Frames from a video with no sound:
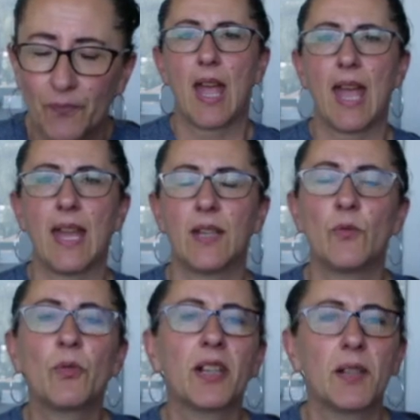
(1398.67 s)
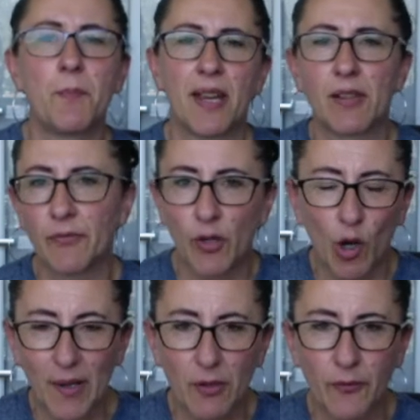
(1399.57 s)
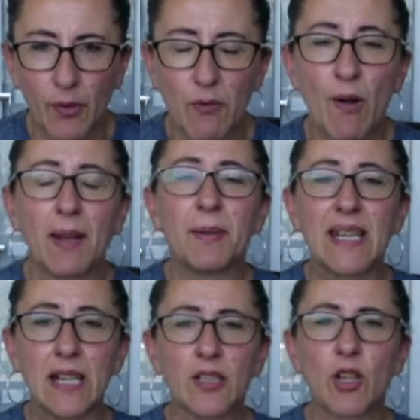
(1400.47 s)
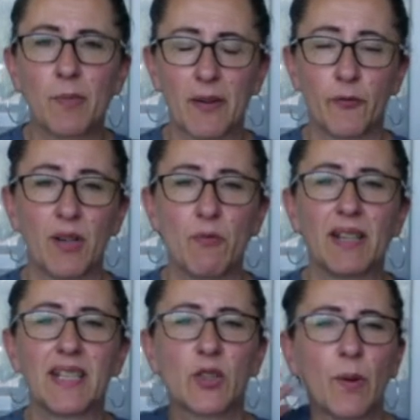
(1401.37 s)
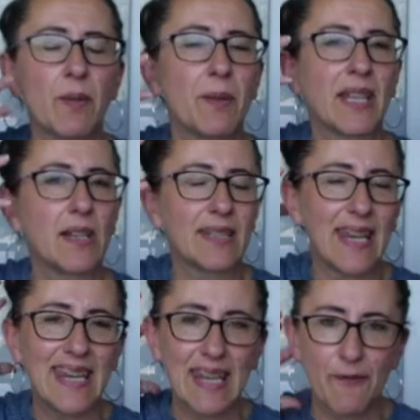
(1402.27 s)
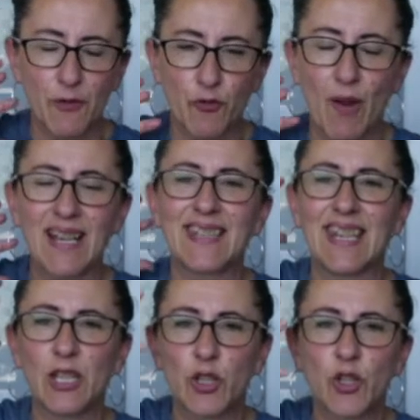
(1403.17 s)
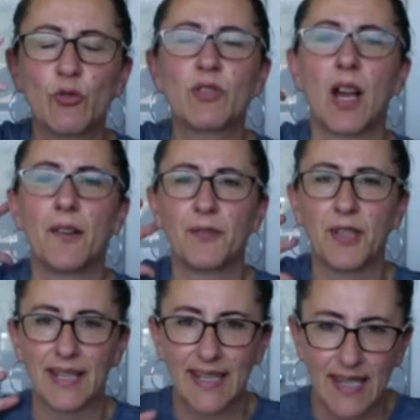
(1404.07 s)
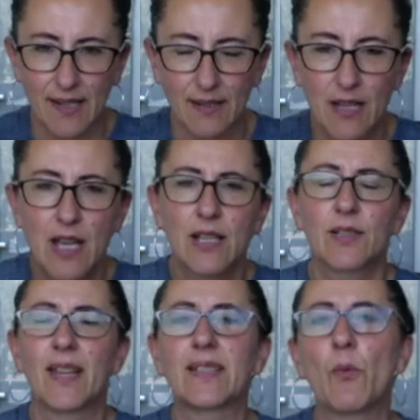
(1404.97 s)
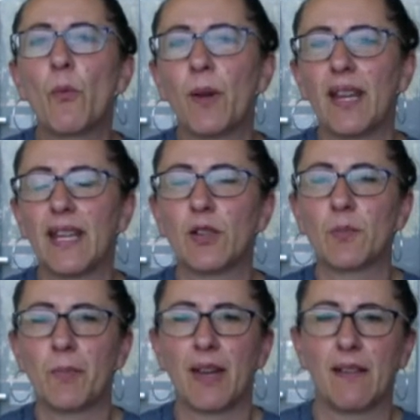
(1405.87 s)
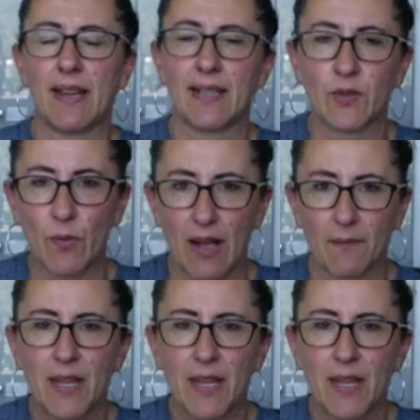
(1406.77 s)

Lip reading: And we're going to pair it with gallbladder 41 because gallbladder 41 is great, but because it addresses issues of the ear. So that's a really good pair as well.